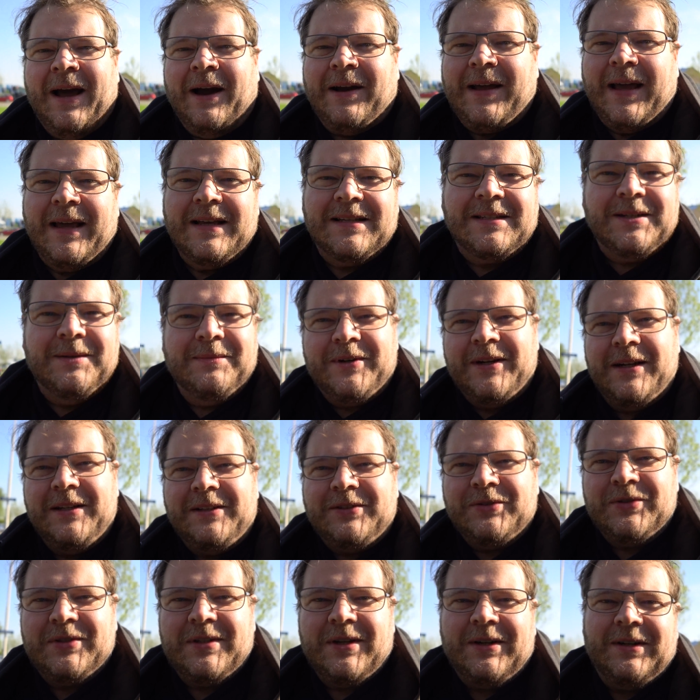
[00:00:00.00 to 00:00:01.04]
Okay, so I'm
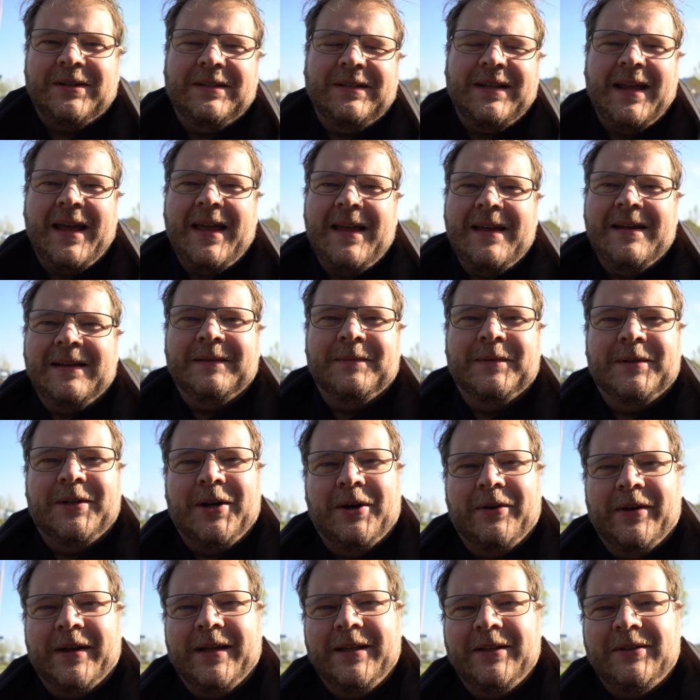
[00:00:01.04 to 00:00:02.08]
ready to start today,
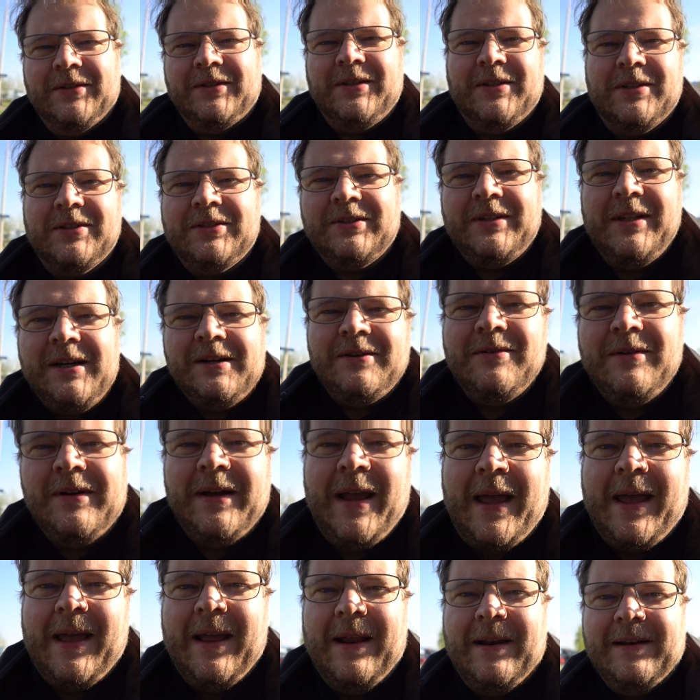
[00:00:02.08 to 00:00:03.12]
going into the studio
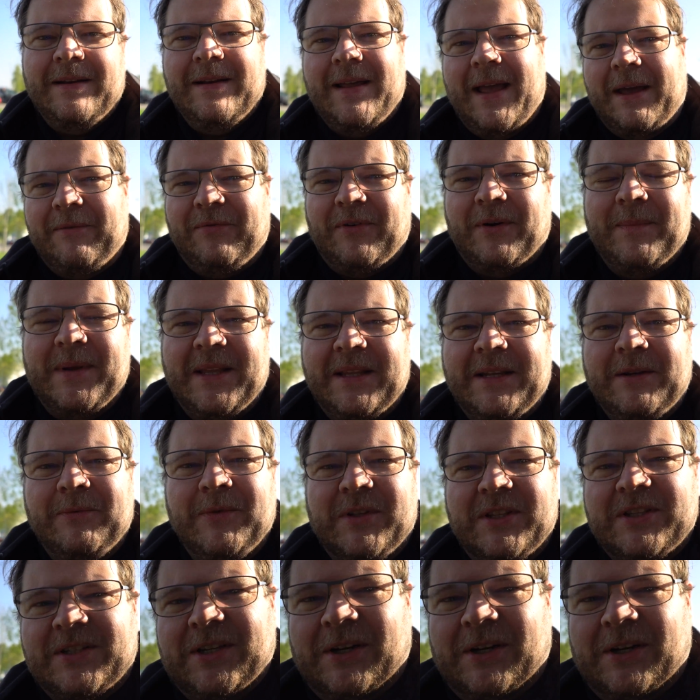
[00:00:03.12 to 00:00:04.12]
and have our meeting with